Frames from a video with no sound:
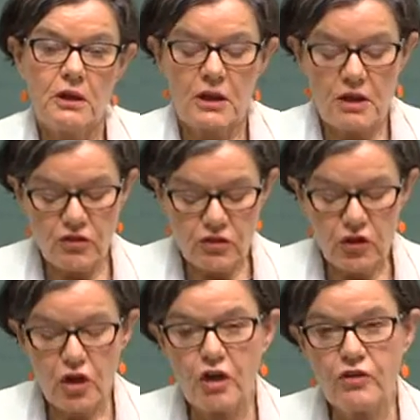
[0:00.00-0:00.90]
Now, this is
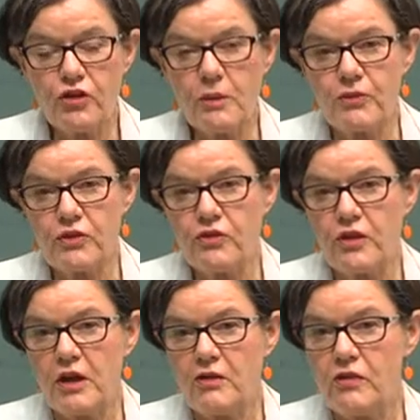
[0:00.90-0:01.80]
a concept that
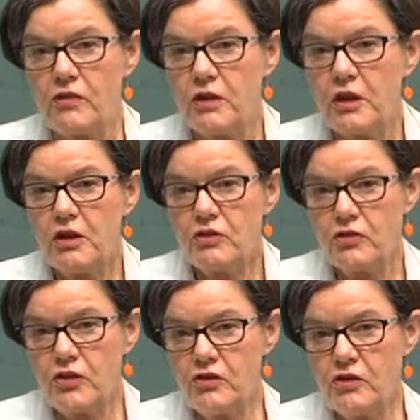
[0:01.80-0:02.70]
says
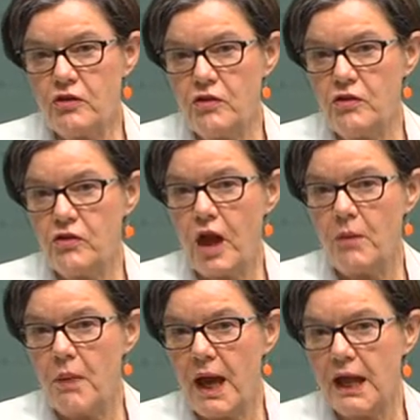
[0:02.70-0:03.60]
decisions are
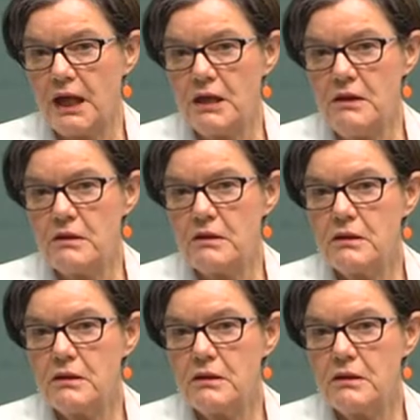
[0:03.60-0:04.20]
made